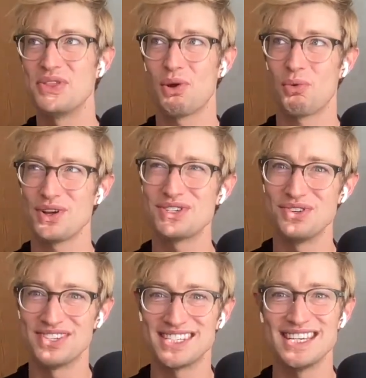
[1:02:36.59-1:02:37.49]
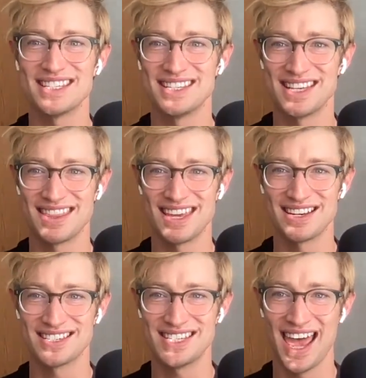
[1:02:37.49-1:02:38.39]
their original seasons, I
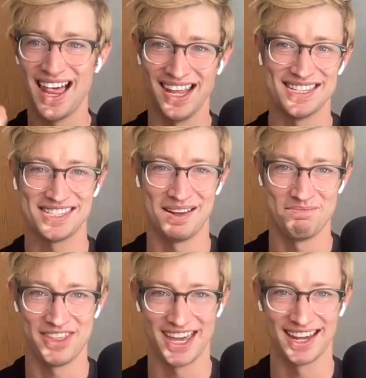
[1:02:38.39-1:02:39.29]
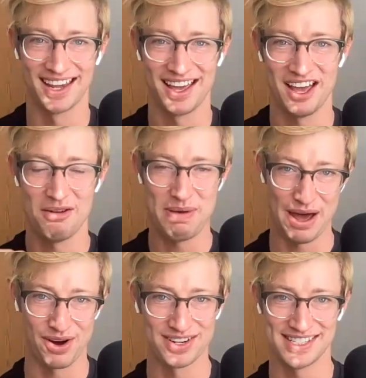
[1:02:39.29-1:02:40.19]
think, tell us something
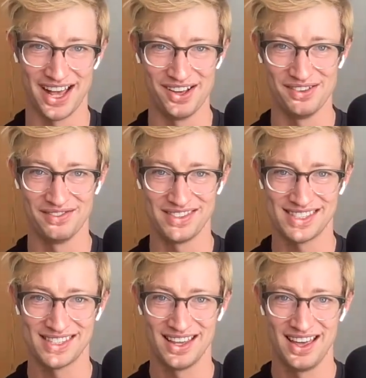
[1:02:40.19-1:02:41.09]
about ourselves.